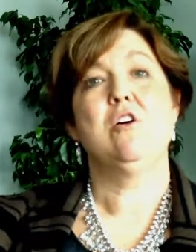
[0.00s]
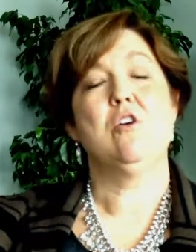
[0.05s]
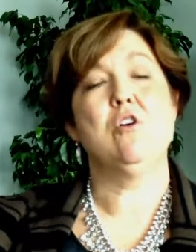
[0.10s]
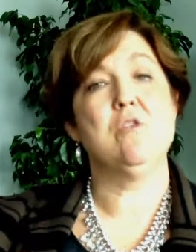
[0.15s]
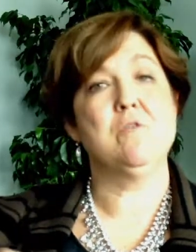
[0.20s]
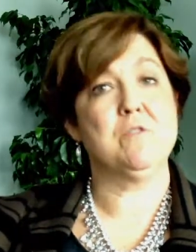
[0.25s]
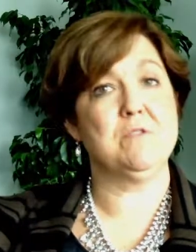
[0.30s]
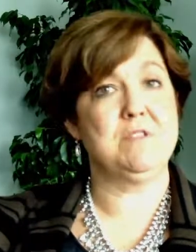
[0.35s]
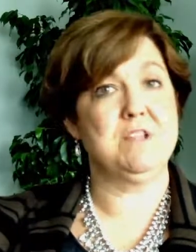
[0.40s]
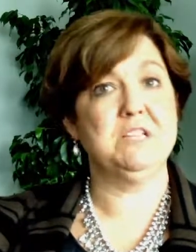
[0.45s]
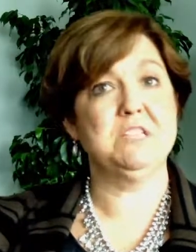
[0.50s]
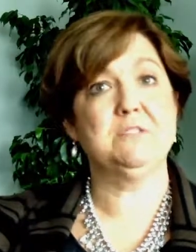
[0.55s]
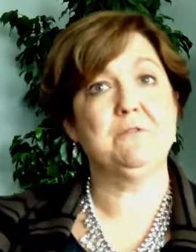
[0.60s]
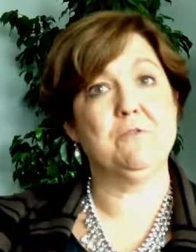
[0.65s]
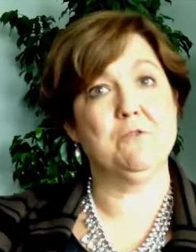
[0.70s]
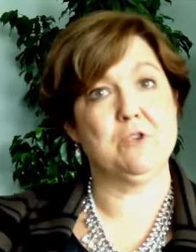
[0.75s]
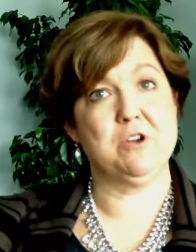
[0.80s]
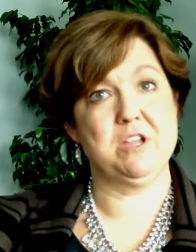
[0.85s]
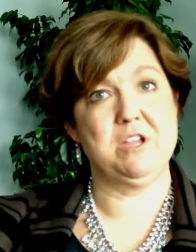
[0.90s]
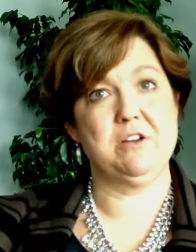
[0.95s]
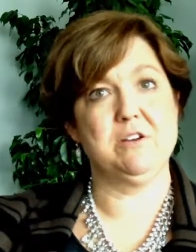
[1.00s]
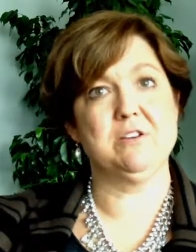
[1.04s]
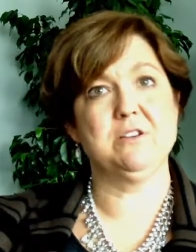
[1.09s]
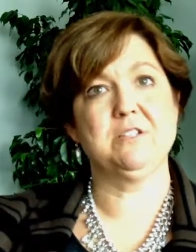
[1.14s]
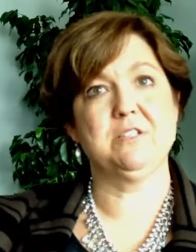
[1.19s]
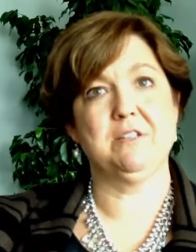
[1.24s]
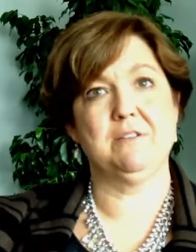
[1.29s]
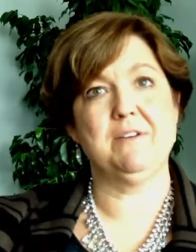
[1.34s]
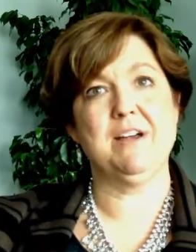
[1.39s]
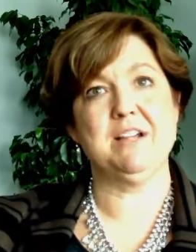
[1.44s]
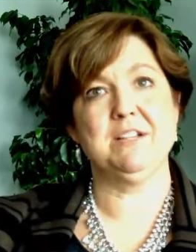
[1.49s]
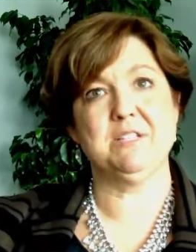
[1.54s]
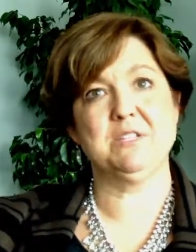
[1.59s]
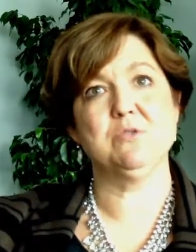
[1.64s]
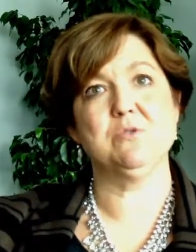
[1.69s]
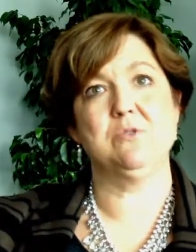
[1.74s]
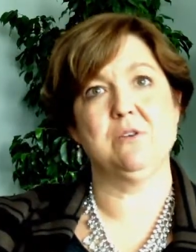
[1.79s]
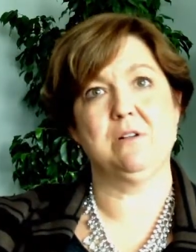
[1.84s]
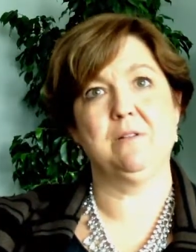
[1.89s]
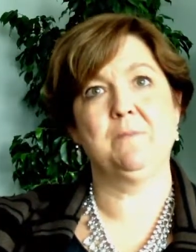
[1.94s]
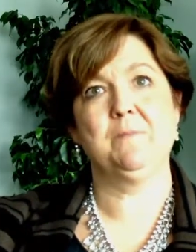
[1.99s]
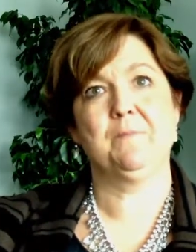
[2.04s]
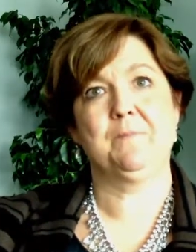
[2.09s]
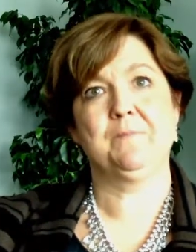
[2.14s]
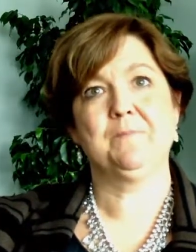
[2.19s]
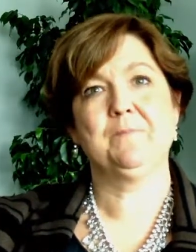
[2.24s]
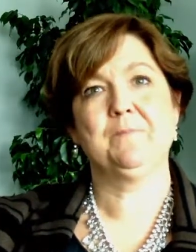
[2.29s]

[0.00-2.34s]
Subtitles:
over these 4 years of high school.